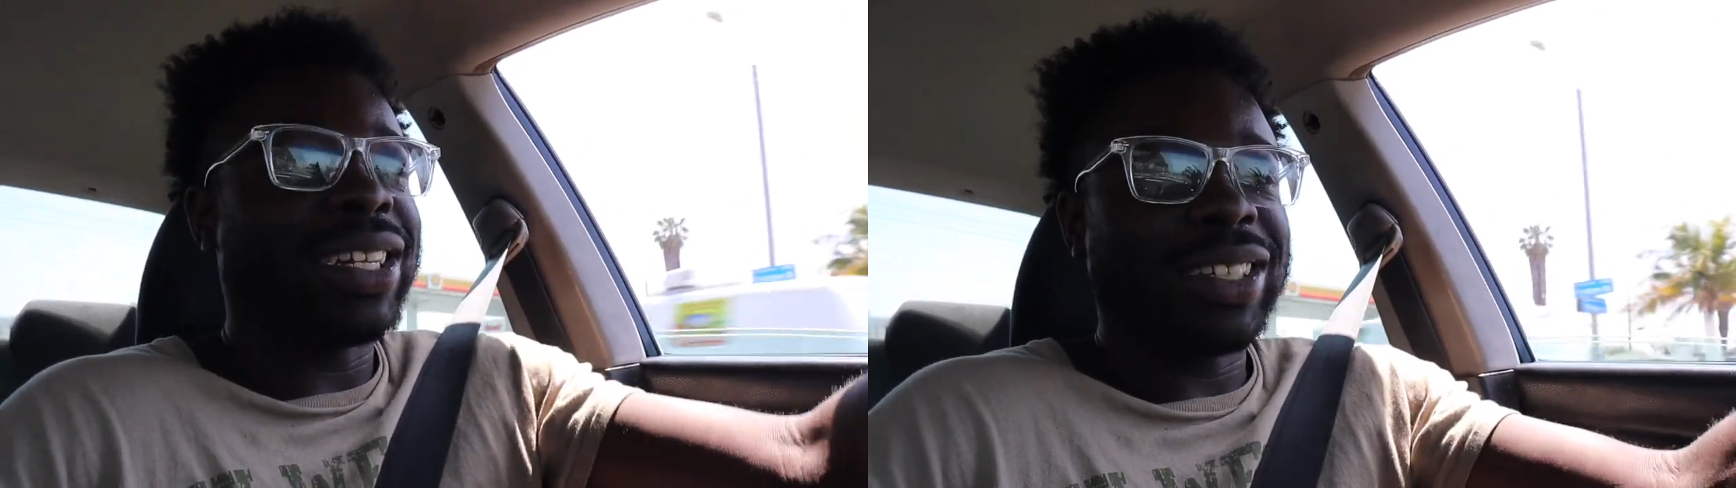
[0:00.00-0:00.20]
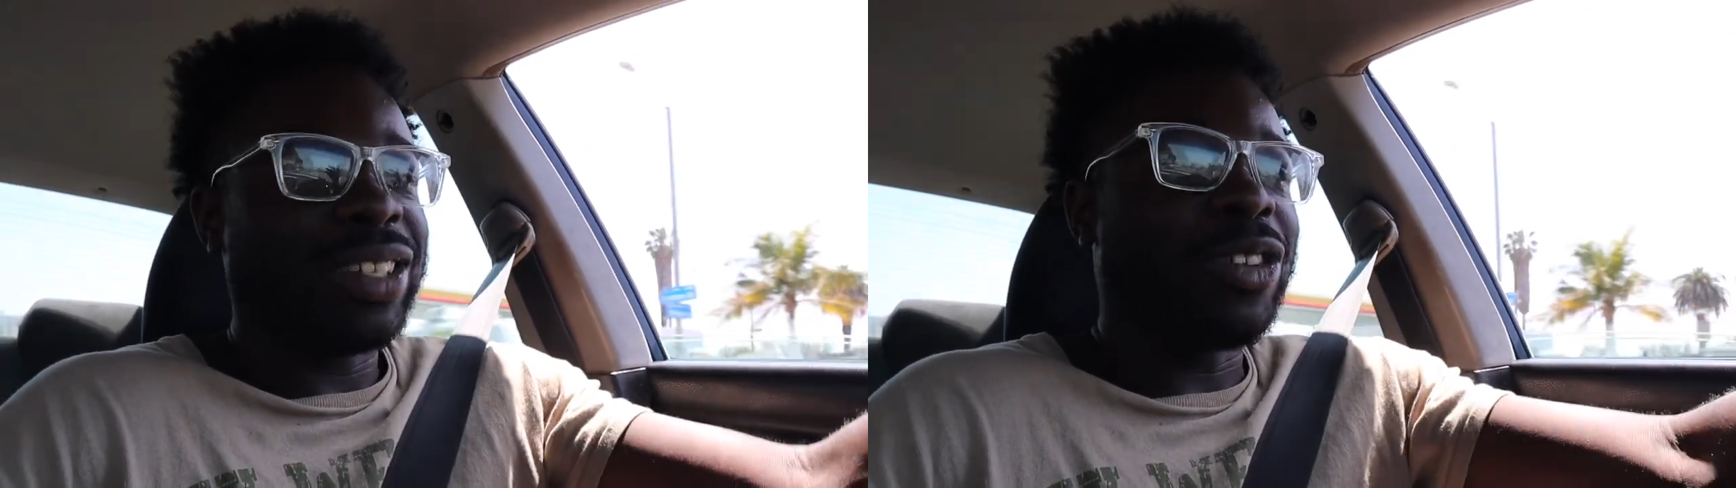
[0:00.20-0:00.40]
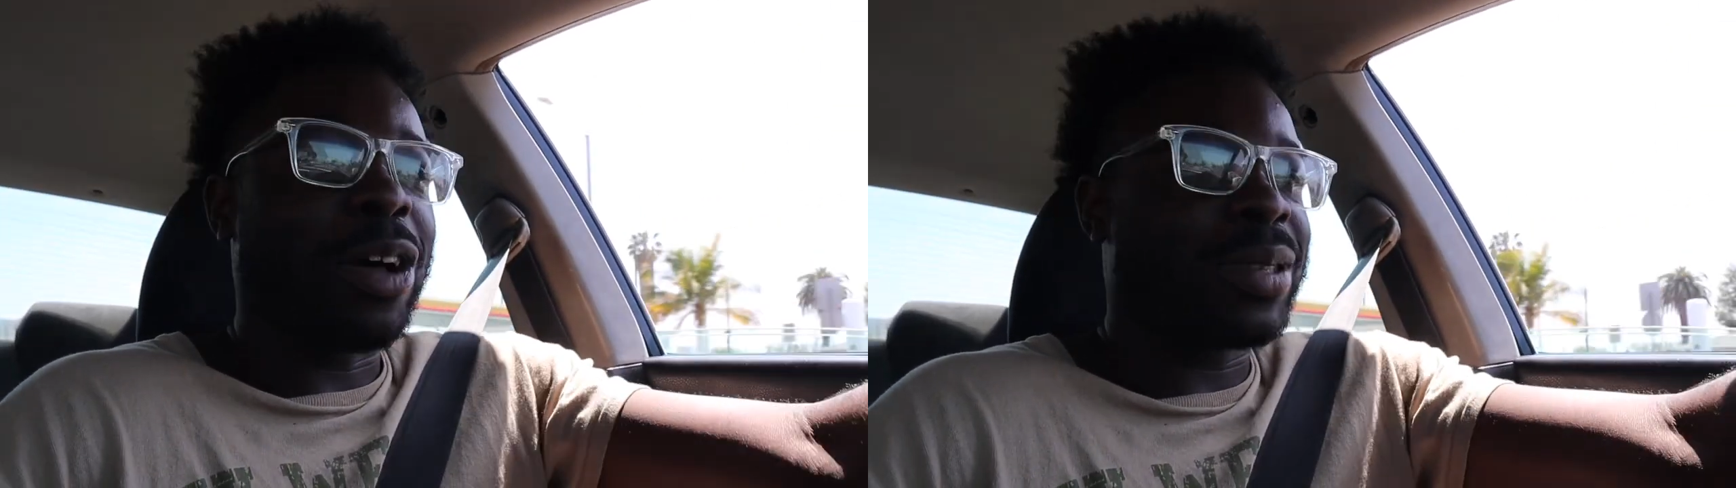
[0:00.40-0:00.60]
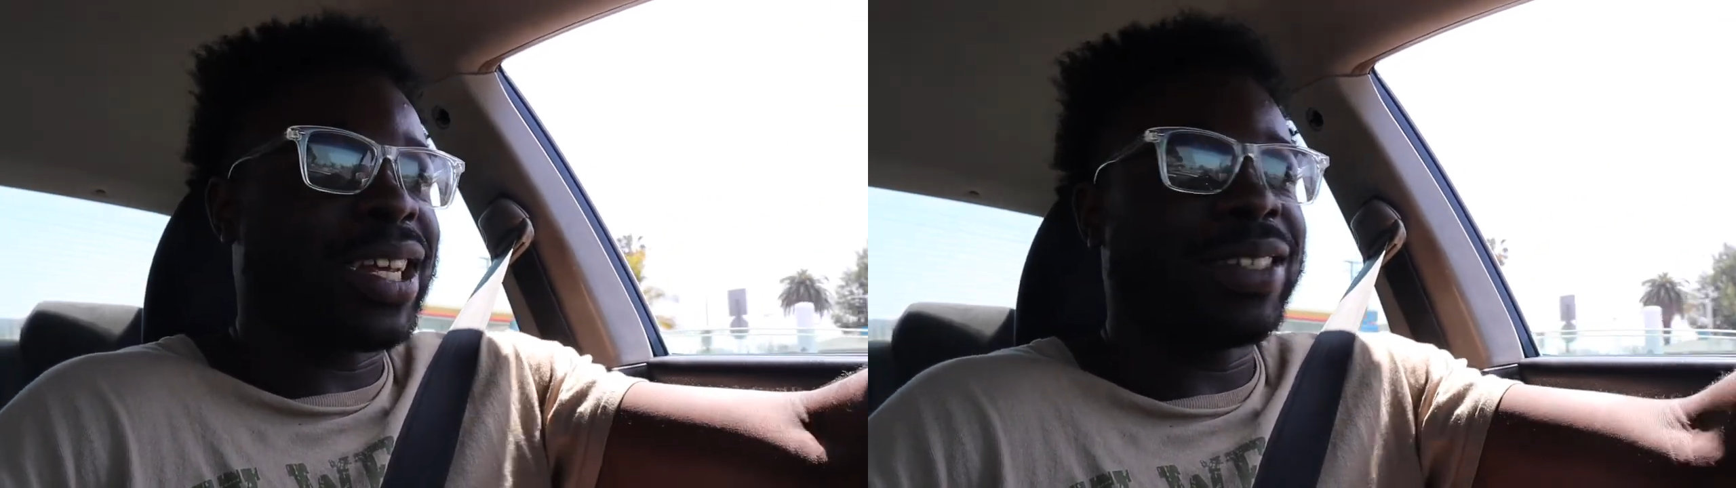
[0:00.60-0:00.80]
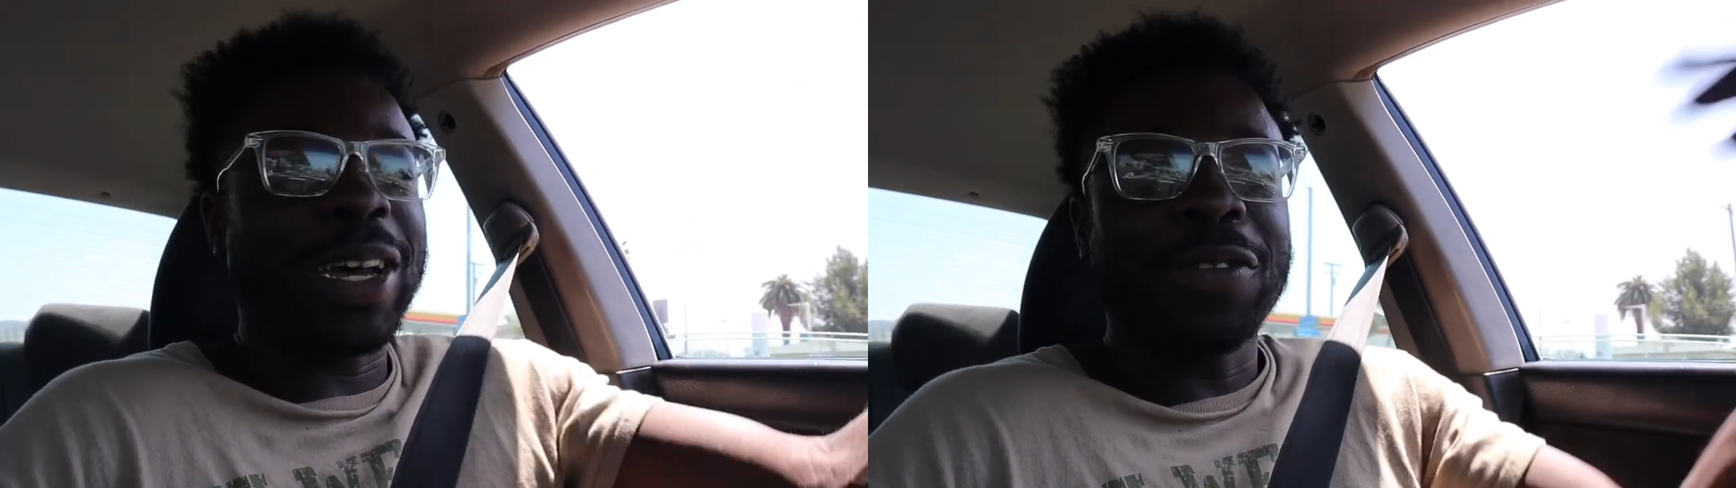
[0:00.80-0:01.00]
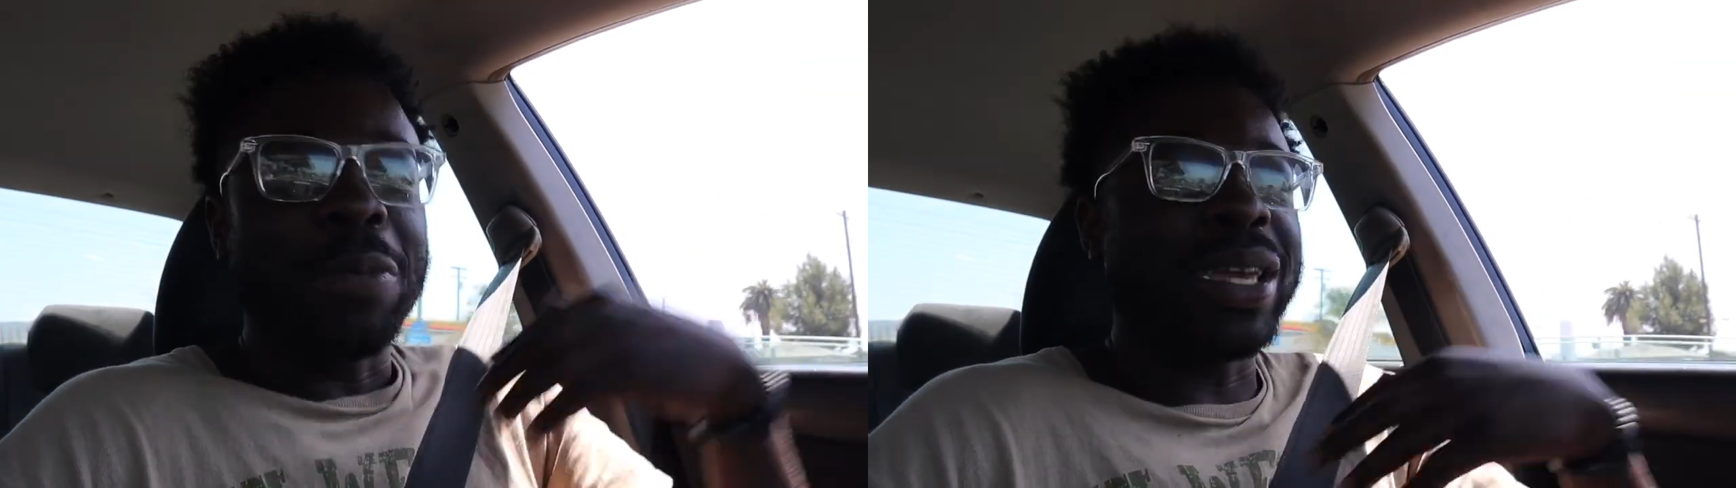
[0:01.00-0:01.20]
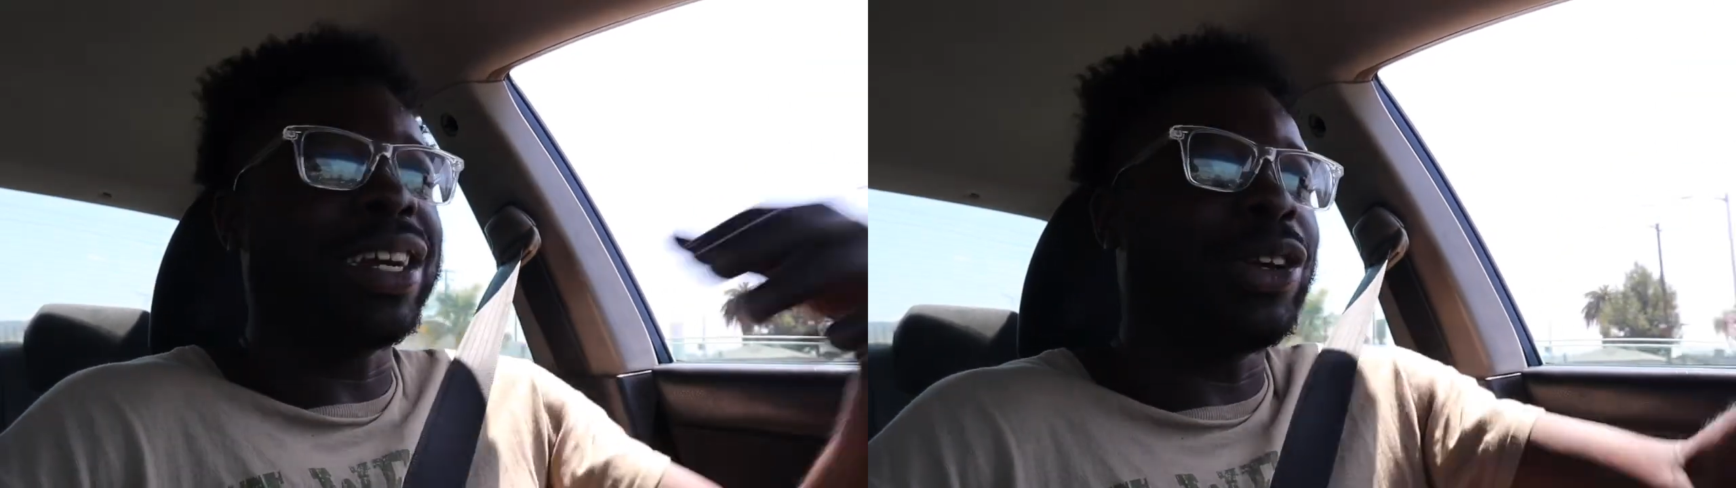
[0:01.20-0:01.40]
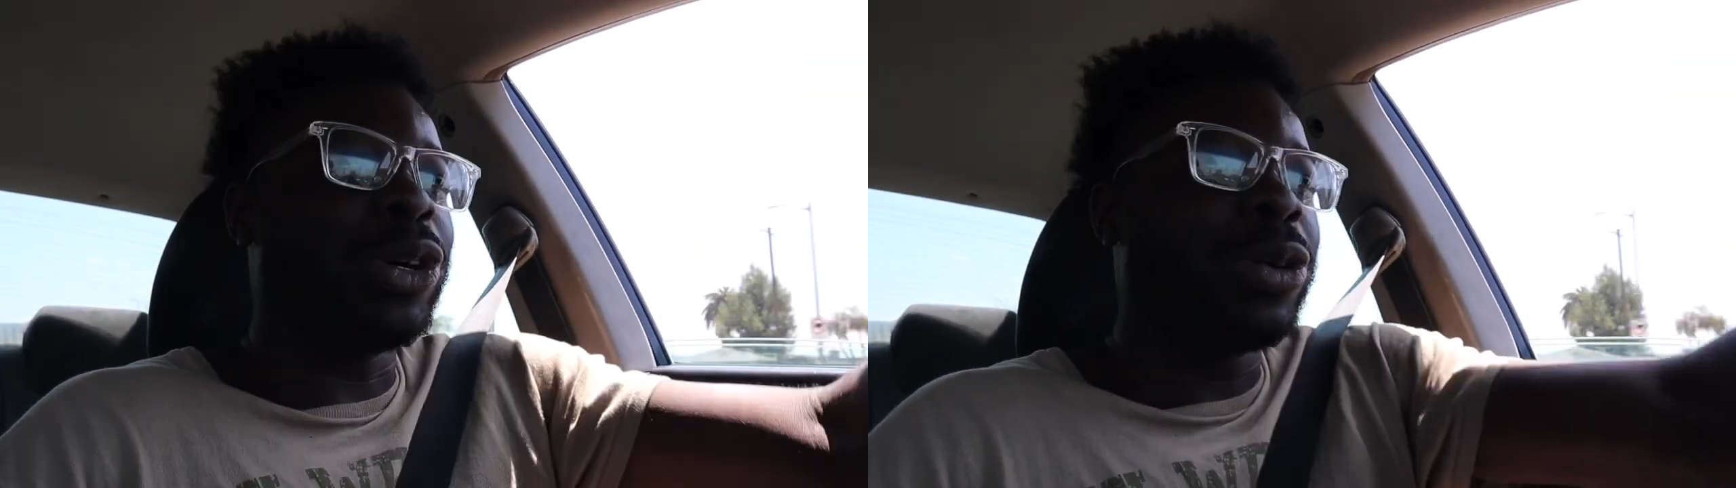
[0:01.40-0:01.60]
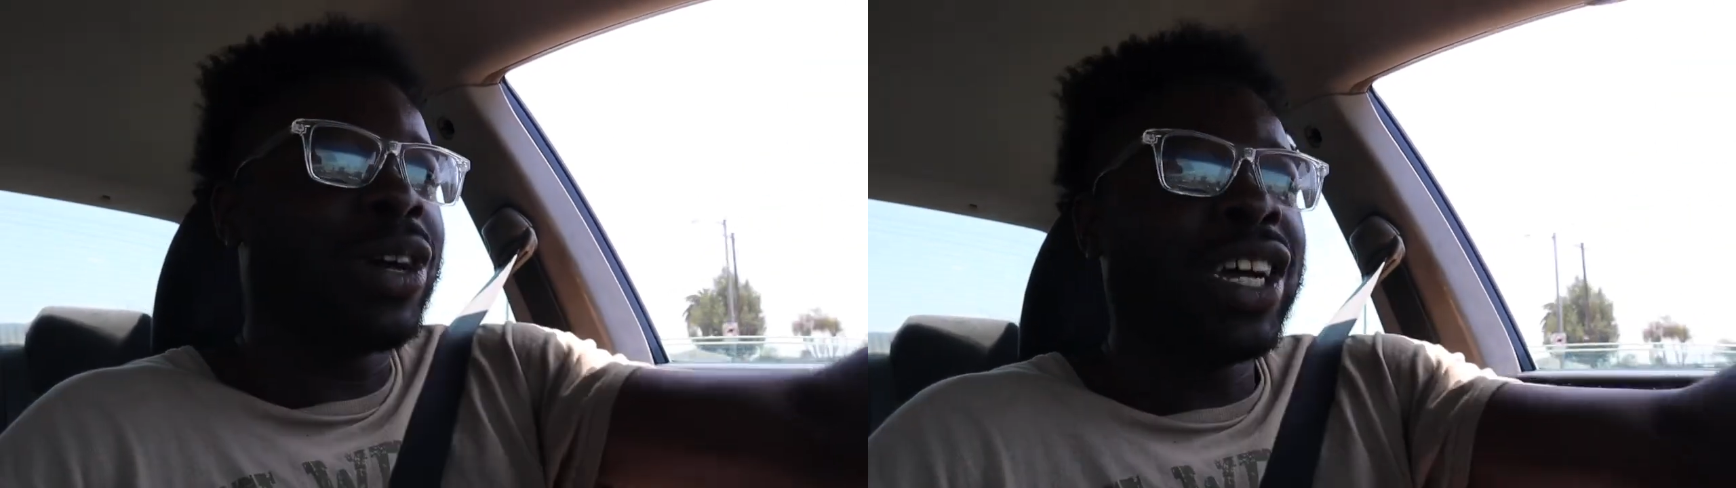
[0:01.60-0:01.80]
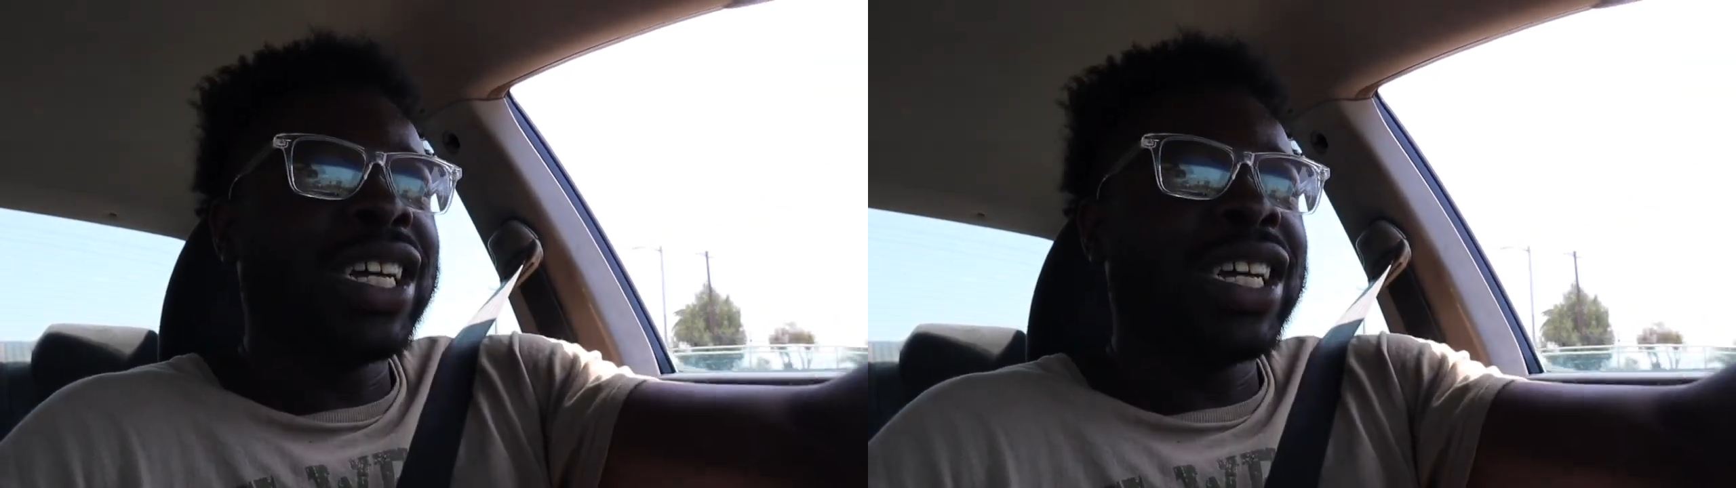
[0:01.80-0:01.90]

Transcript: Just, you know what I'm saying? Something for me to do,